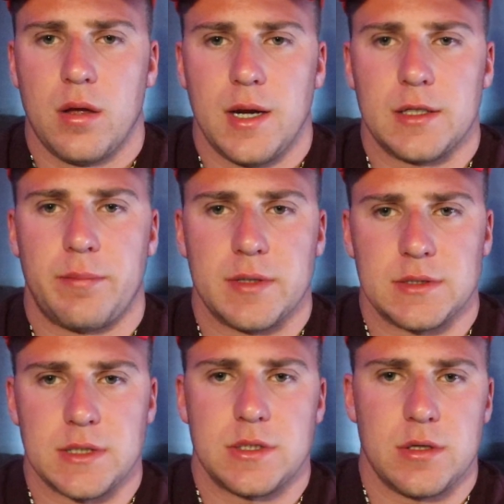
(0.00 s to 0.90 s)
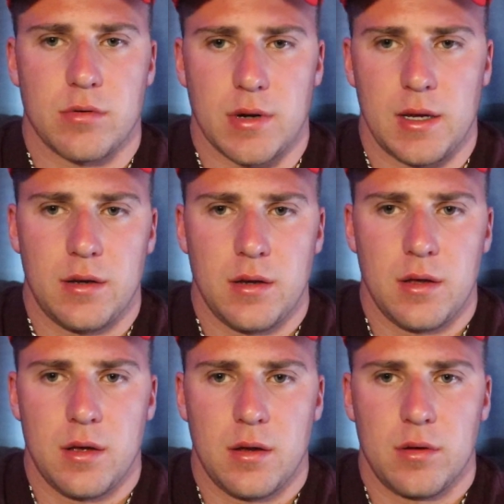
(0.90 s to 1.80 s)
In the position you're in,
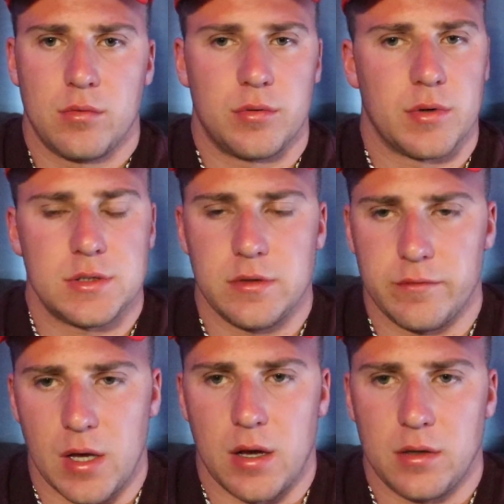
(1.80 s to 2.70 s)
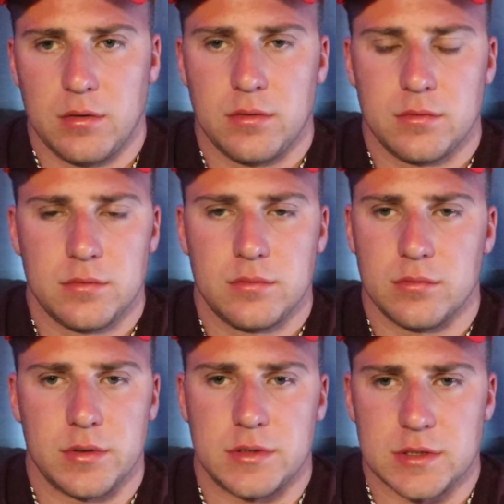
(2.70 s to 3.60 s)
with what you've done,
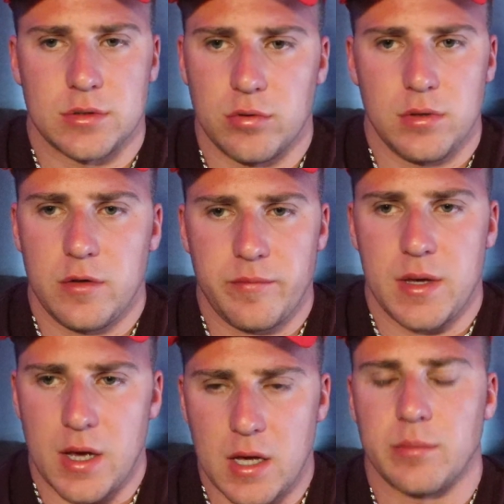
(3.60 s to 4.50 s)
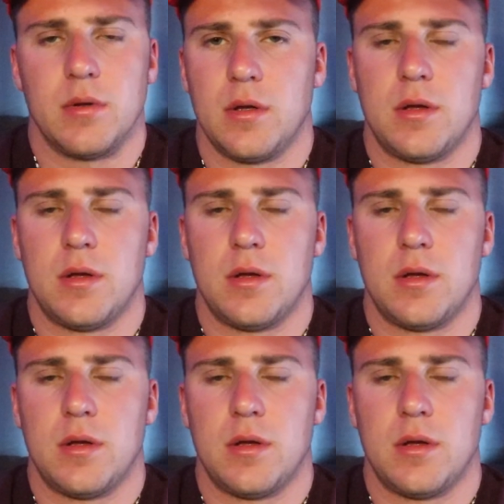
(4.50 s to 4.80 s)
with just who you've become.